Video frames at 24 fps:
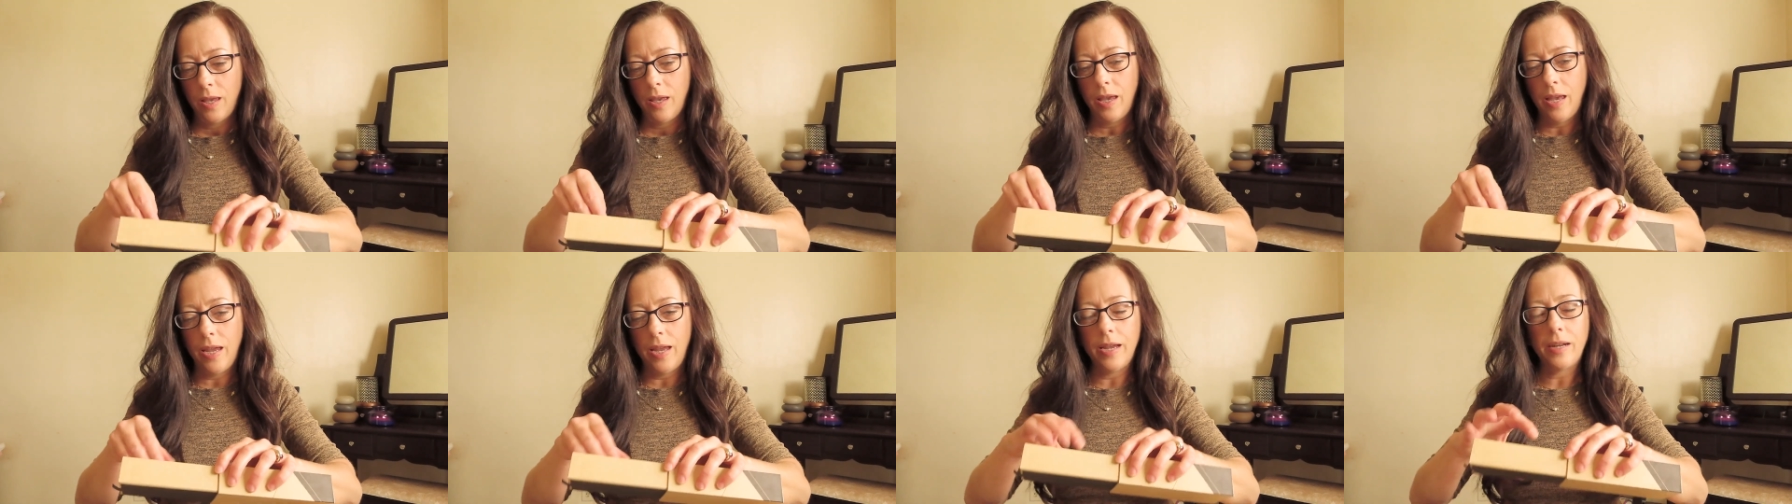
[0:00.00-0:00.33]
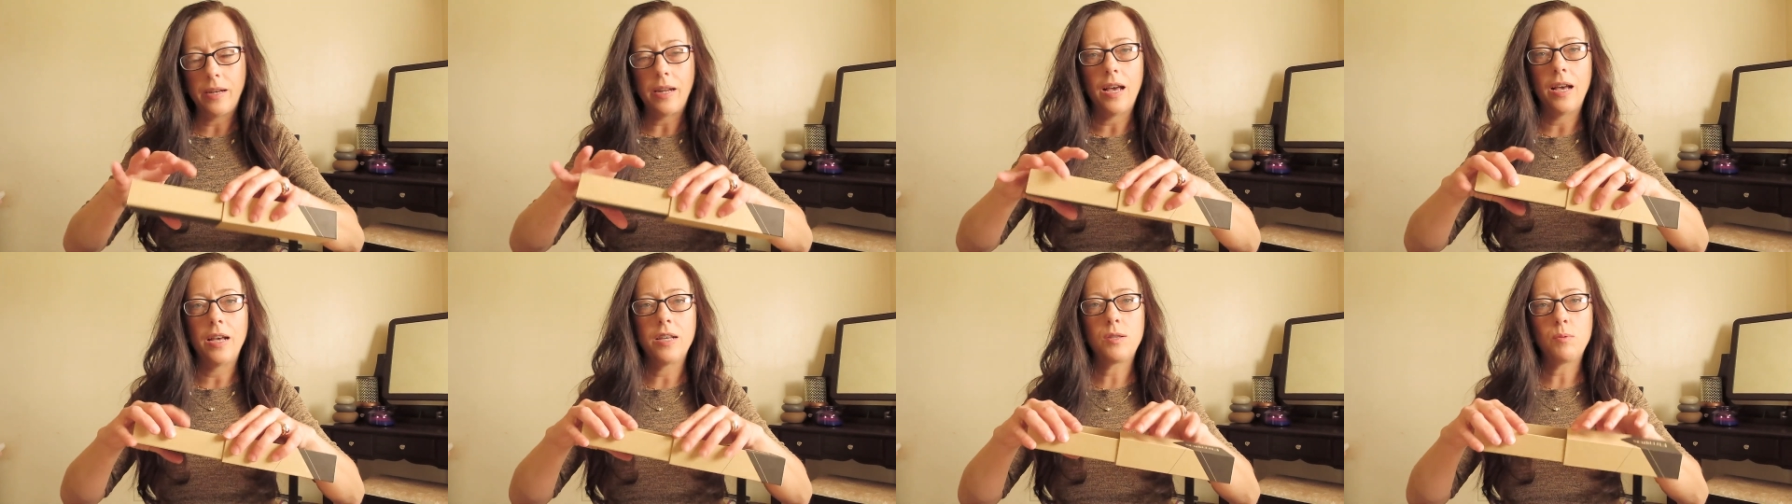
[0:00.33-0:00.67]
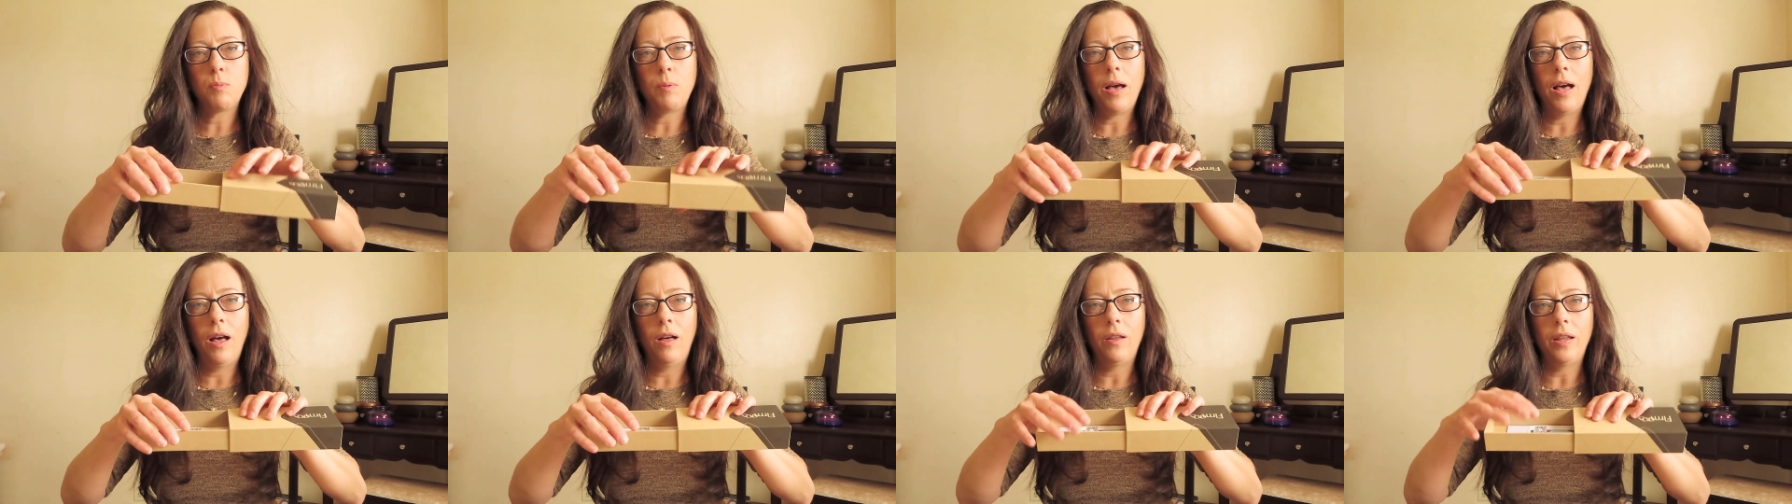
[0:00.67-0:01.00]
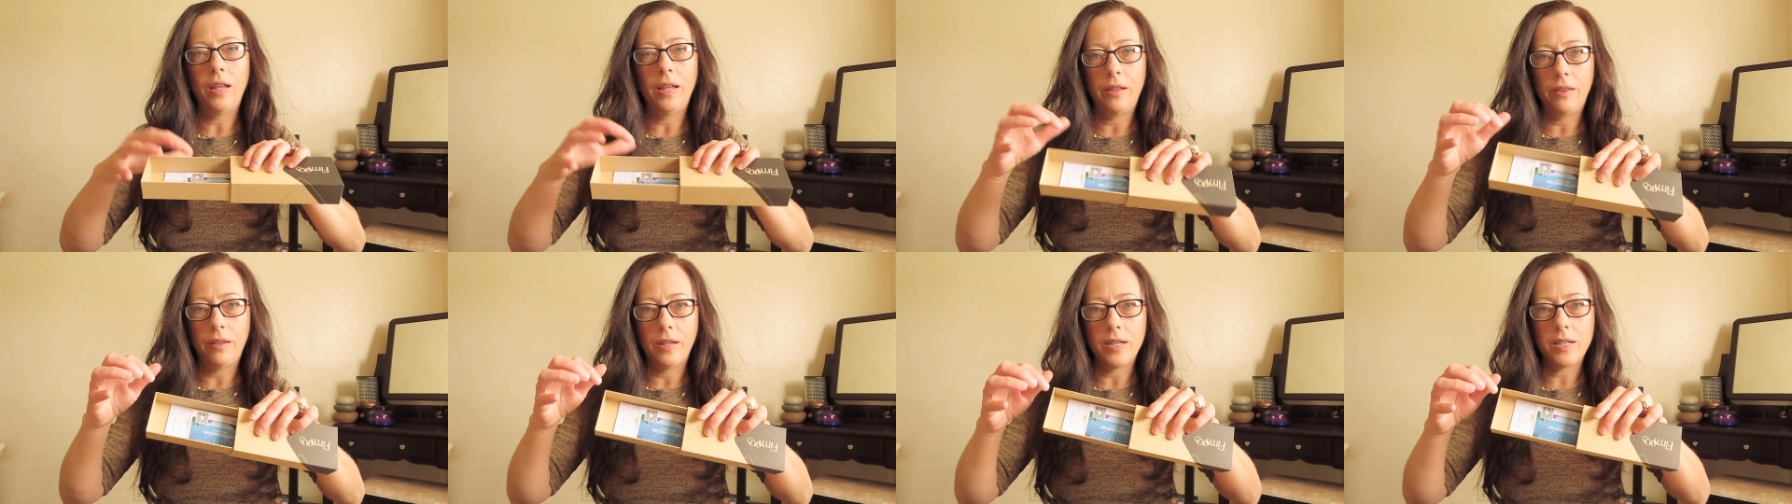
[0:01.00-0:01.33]
And as well,
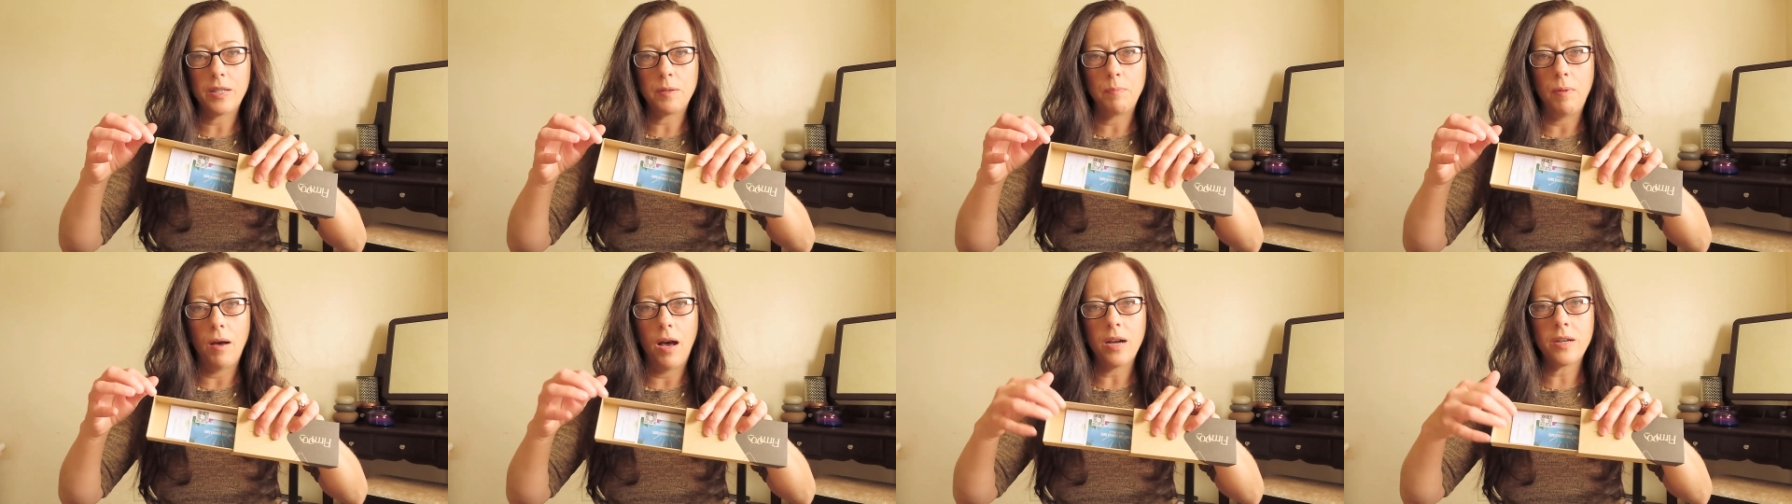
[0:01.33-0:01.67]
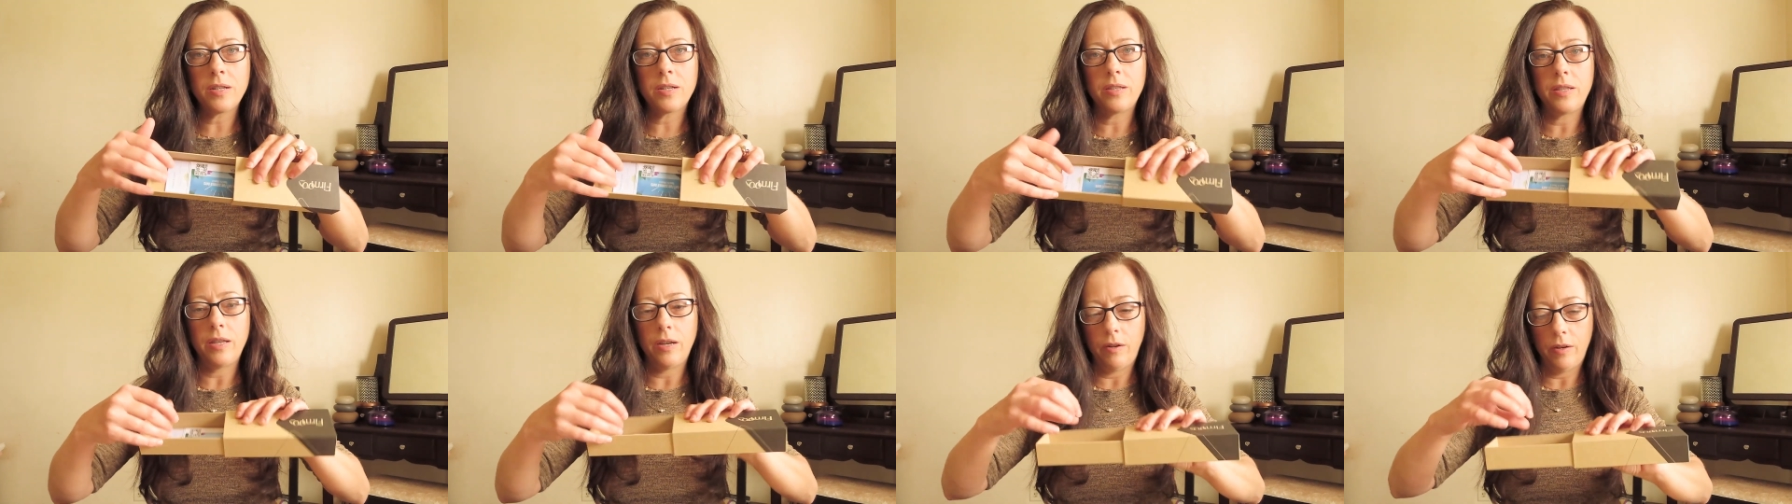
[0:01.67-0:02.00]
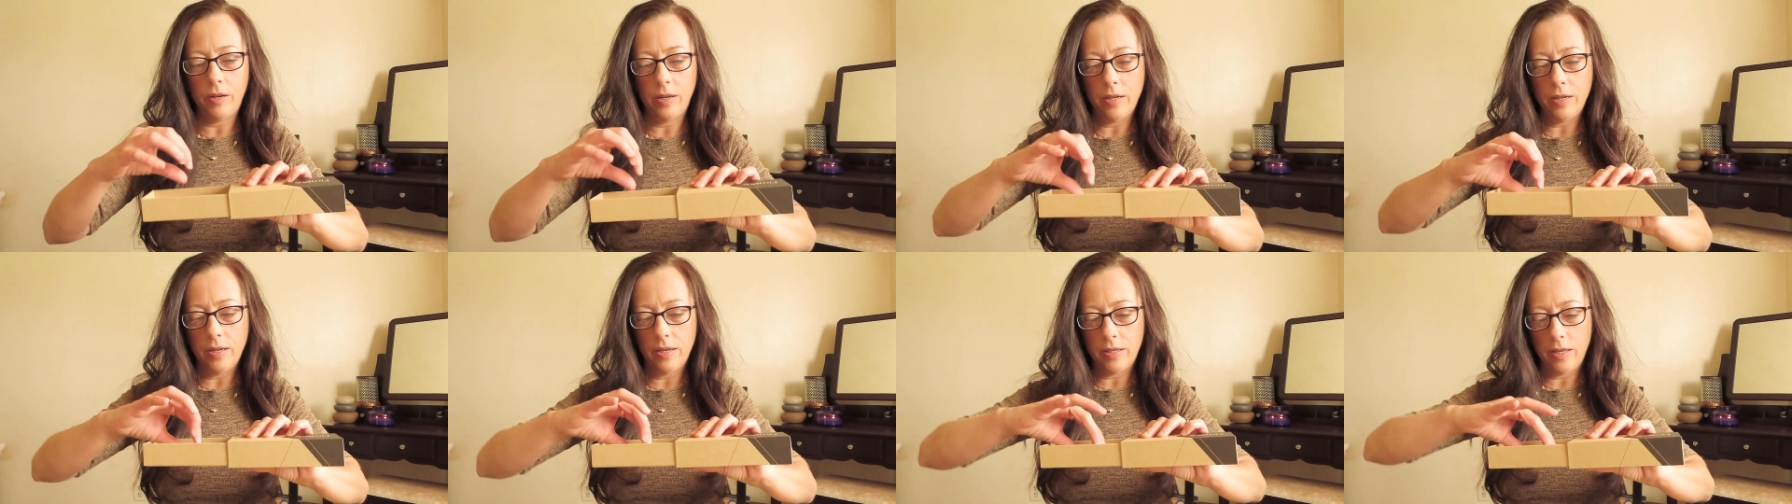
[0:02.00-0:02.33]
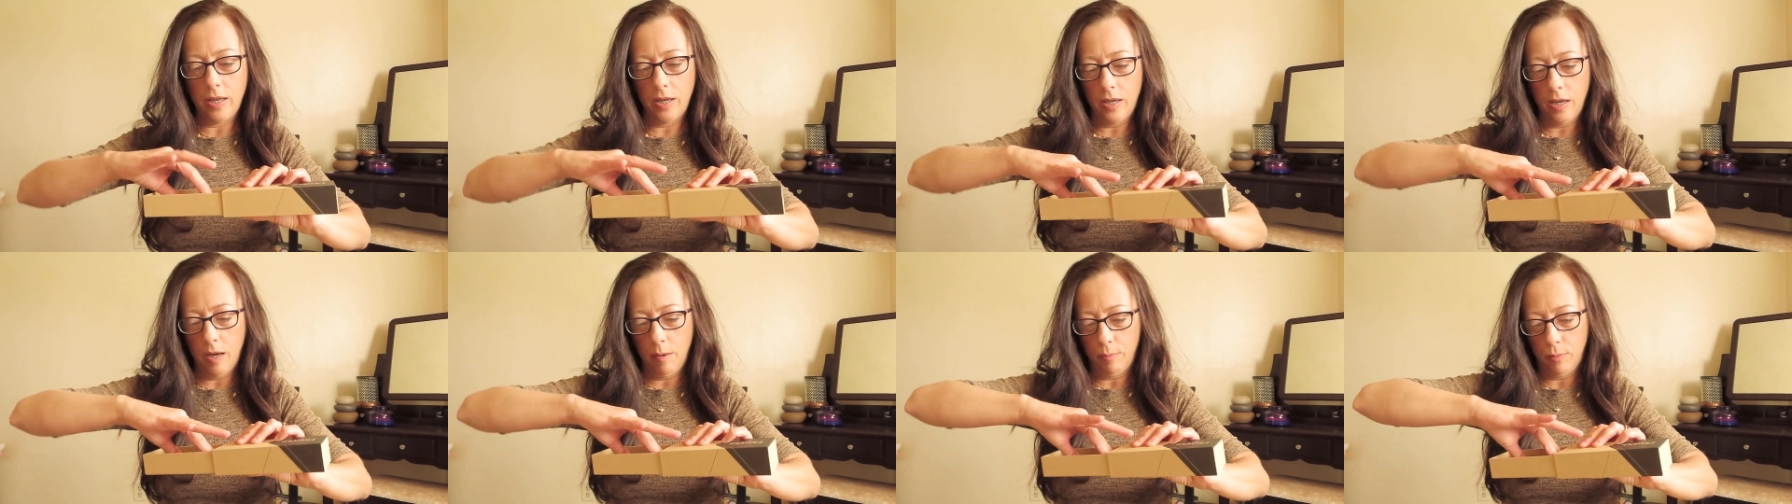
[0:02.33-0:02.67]
in this box, there is
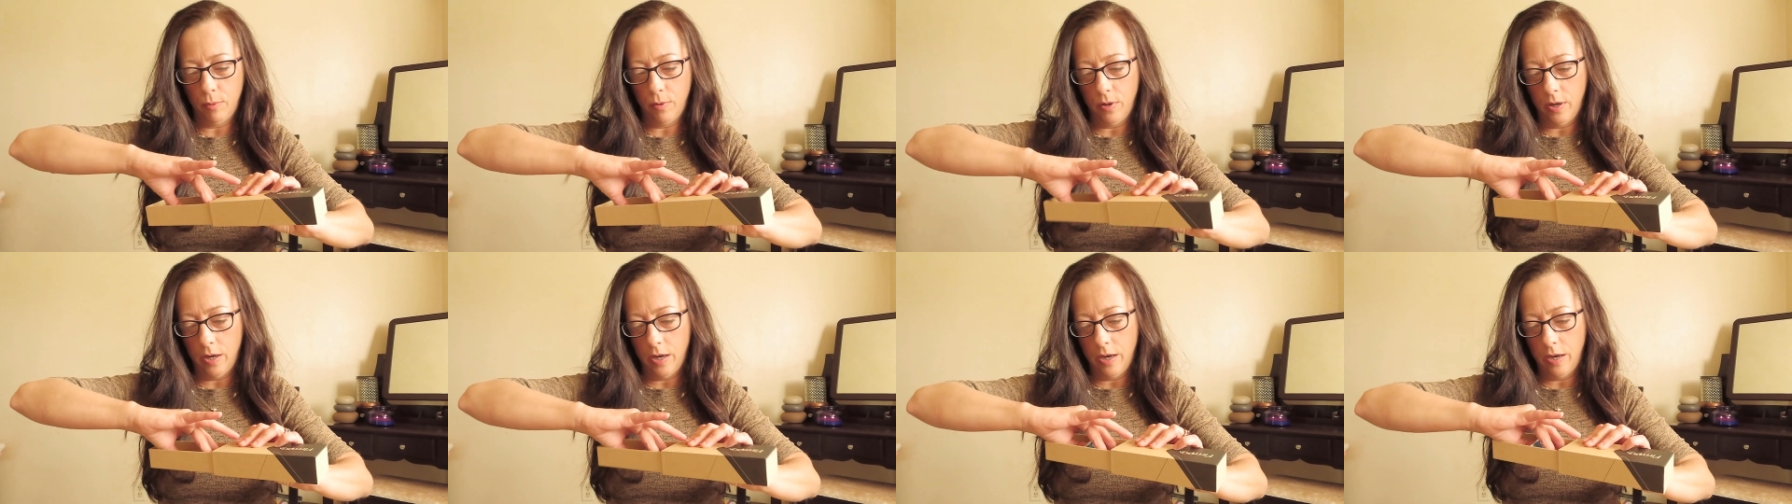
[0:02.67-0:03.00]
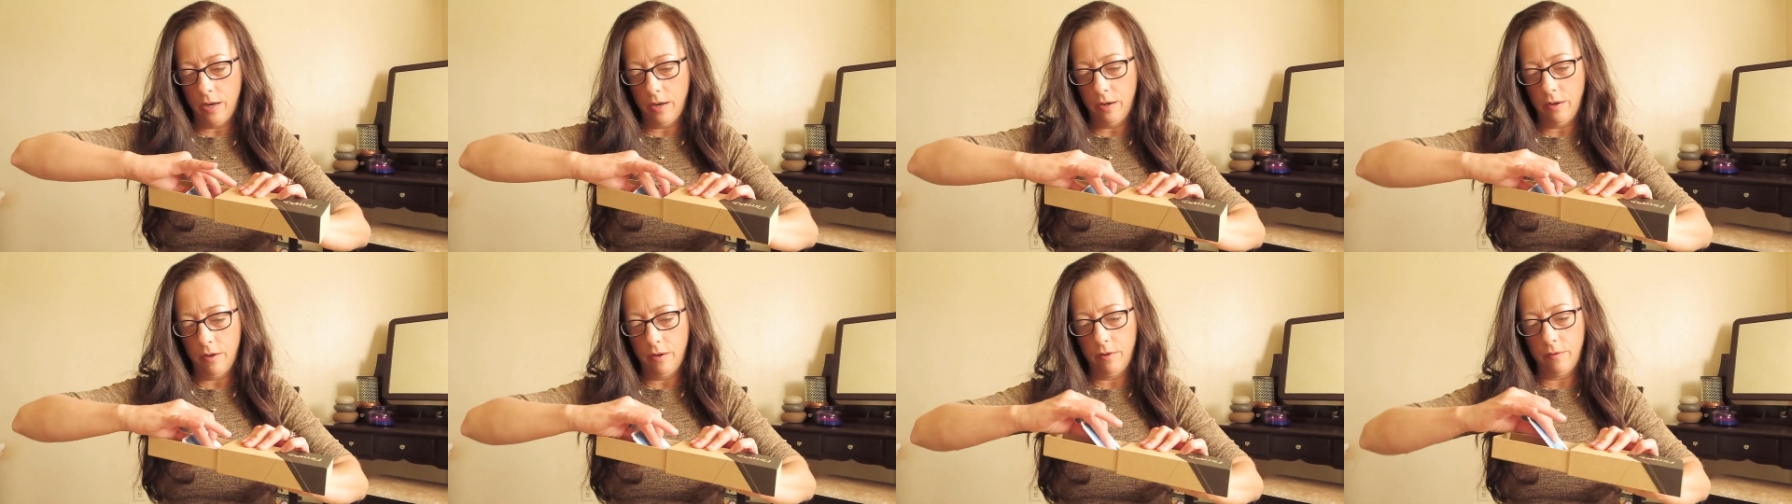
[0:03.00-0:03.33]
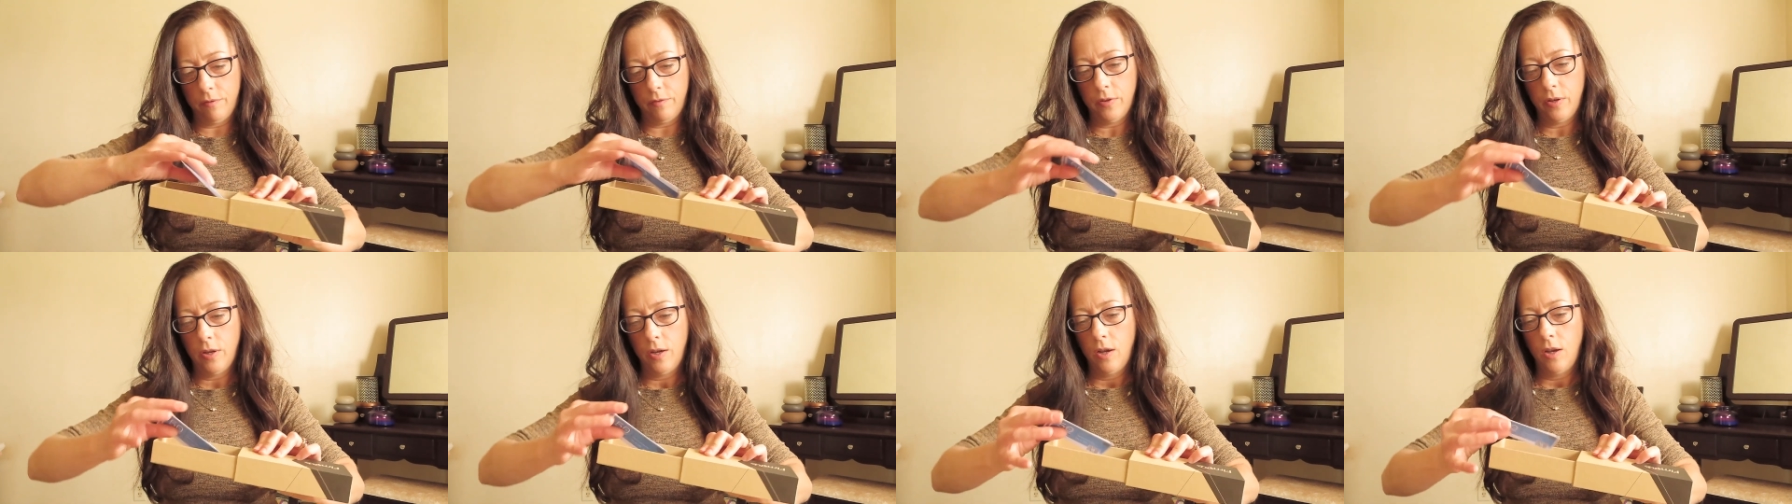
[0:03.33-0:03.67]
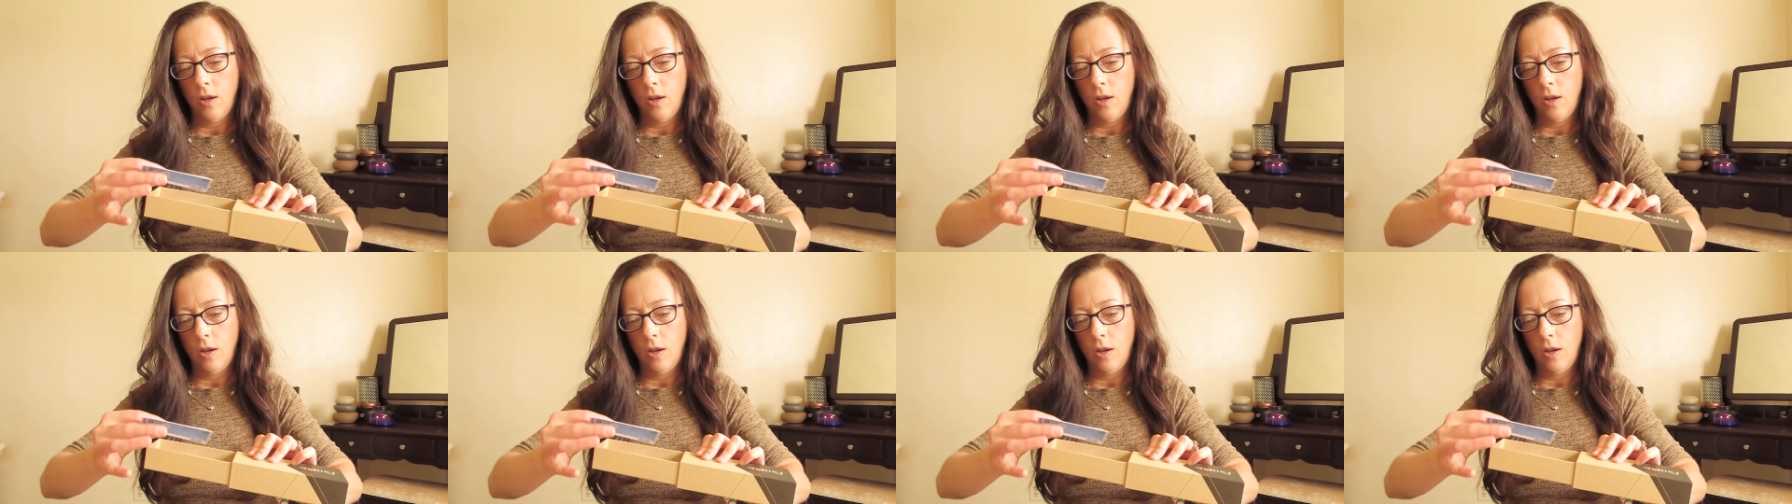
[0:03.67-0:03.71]
a couple of